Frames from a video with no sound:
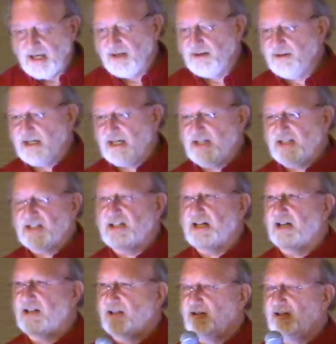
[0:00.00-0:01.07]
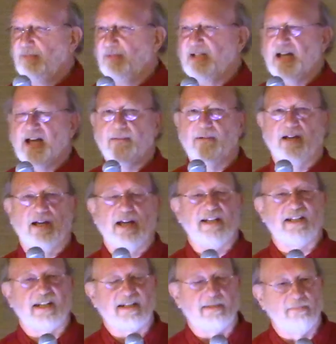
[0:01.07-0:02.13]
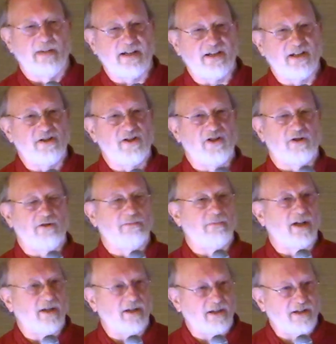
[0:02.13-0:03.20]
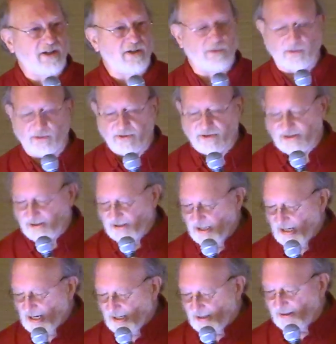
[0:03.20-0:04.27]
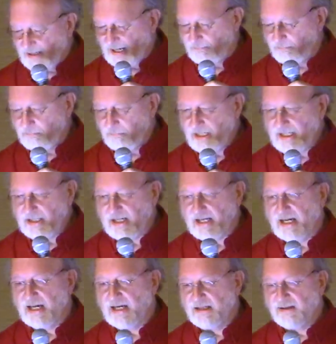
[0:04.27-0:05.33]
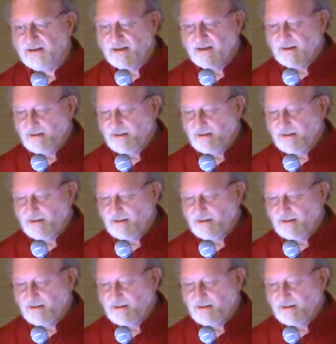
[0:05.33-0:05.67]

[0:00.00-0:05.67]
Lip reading: these secondary metabolites as messenger molecules that mediate